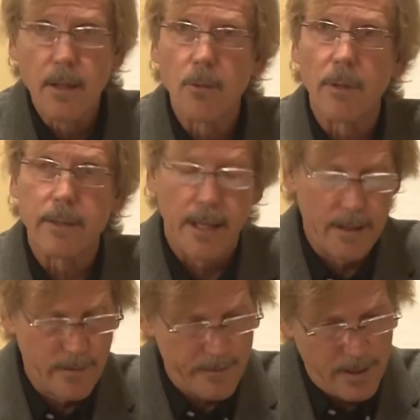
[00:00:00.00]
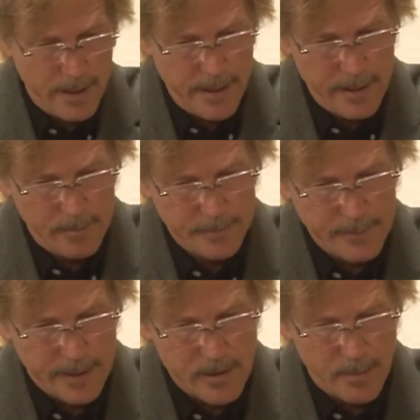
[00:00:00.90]
Will it die on the vine,
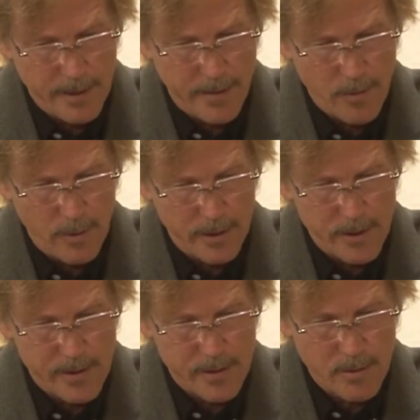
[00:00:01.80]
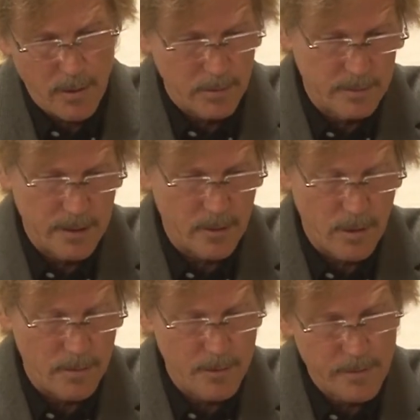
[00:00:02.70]
like so many other religious quote
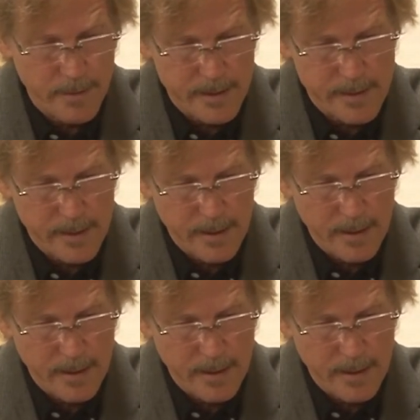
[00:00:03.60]
unquote movements?